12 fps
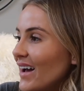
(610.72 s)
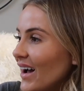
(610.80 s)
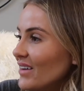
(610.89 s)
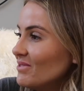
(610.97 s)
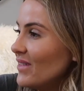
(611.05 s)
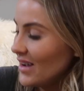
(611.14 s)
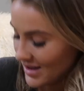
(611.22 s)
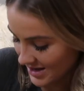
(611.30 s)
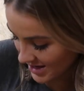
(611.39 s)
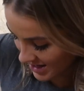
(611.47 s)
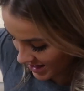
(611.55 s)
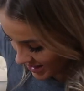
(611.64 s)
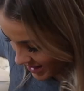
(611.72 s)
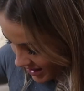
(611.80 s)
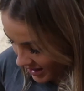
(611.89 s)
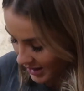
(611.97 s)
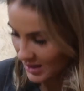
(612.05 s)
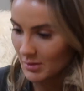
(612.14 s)
Um,
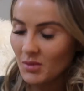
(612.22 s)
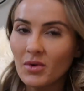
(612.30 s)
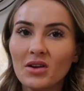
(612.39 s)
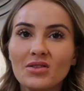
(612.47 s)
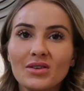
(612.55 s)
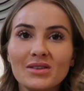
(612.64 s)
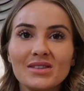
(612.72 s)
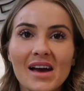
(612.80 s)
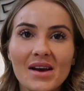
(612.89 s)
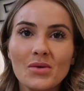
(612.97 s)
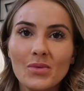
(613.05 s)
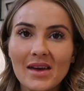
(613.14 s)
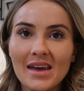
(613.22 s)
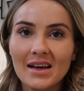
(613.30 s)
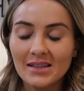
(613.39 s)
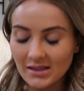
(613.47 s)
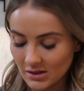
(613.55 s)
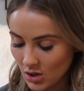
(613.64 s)
it's been one of those like
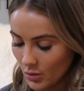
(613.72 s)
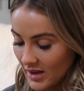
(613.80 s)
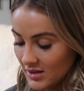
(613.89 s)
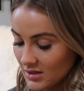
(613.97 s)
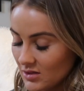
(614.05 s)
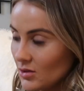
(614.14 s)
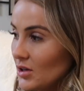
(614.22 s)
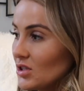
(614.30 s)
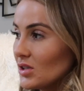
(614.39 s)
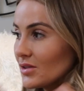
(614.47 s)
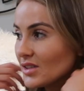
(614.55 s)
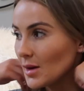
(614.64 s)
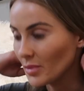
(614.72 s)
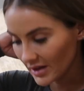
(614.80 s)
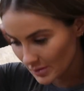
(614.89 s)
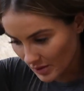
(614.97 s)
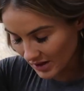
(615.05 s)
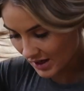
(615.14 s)
weeks, not weeks because it's only Tuesday, but
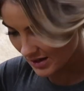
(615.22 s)
it's been